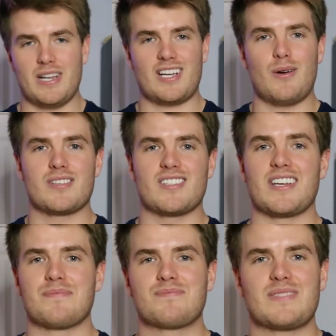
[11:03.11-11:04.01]
But like I always
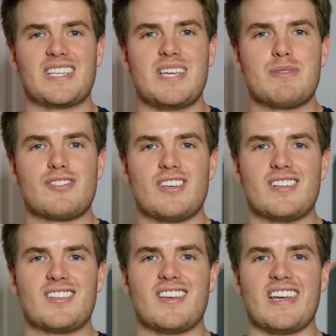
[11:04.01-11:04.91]
say, keep it
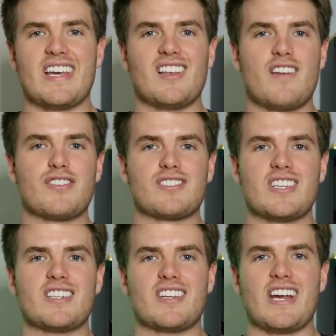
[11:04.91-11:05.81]
gent and love your
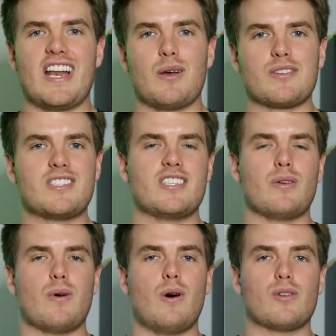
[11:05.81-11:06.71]
scent, and I will see
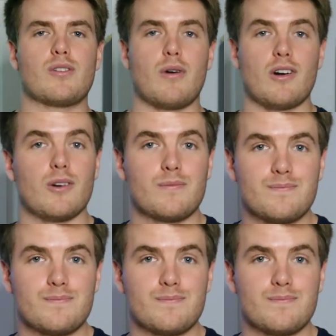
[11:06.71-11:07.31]
you all tomorrow.